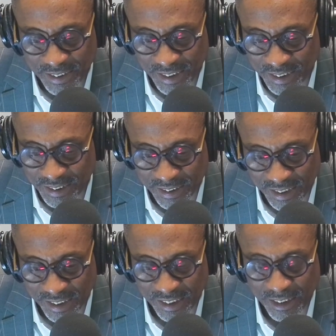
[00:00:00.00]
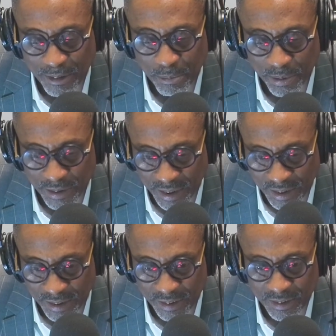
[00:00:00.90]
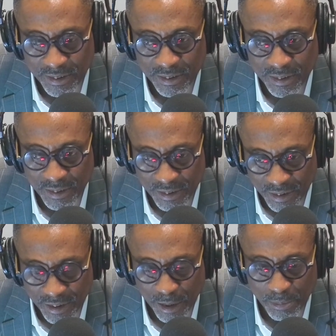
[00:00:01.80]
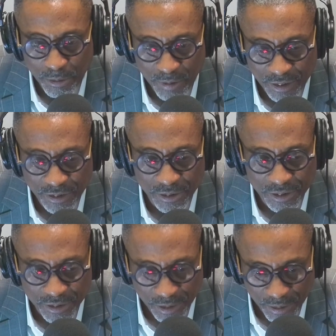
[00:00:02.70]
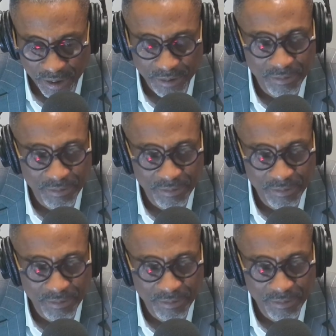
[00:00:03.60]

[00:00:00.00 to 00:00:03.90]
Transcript: DC, please look up Lorenzo's story.